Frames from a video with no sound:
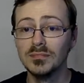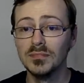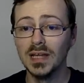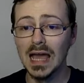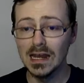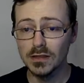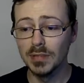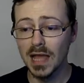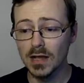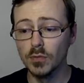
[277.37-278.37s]
Aleister
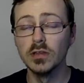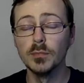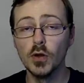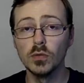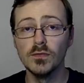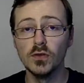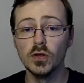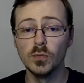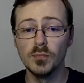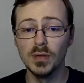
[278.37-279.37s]
Black was supposed to be feuding
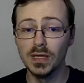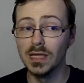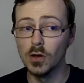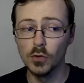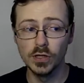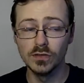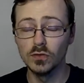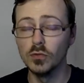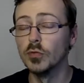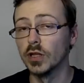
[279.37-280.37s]
with Big E going into
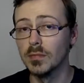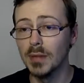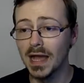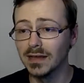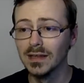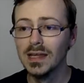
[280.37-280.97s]
Money in the Bank